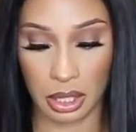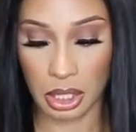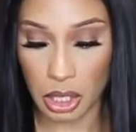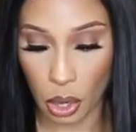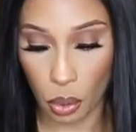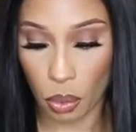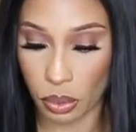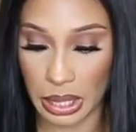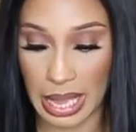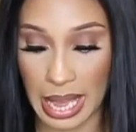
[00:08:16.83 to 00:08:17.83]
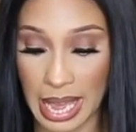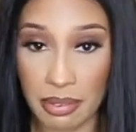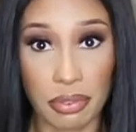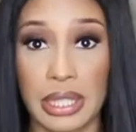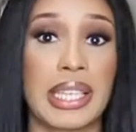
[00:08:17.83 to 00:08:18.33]
you know,
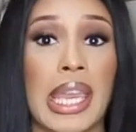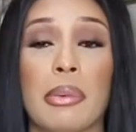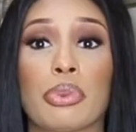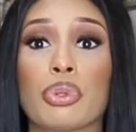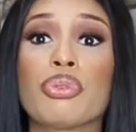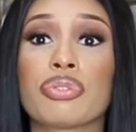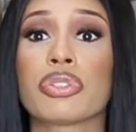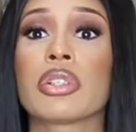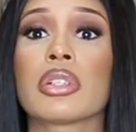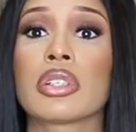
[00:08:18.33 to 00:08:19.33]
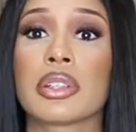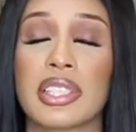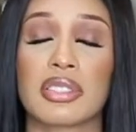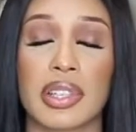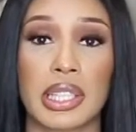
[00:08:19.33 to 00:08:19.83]
it really came through for
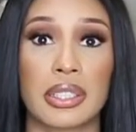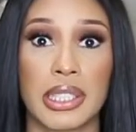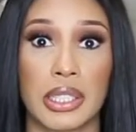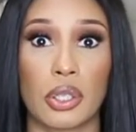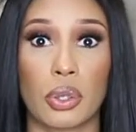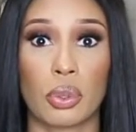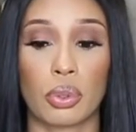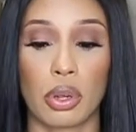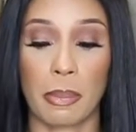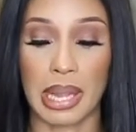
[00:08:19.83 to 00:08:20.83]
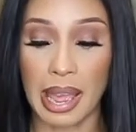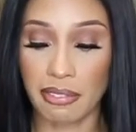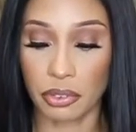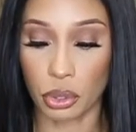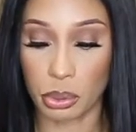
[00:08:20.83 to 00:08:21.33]
these Valentino
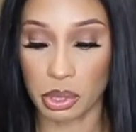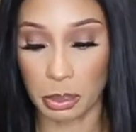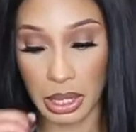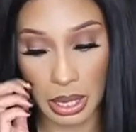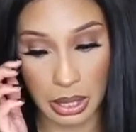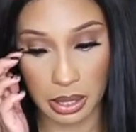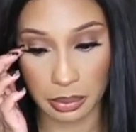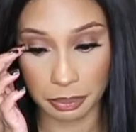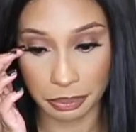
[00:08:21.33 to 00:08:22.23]
platforms, because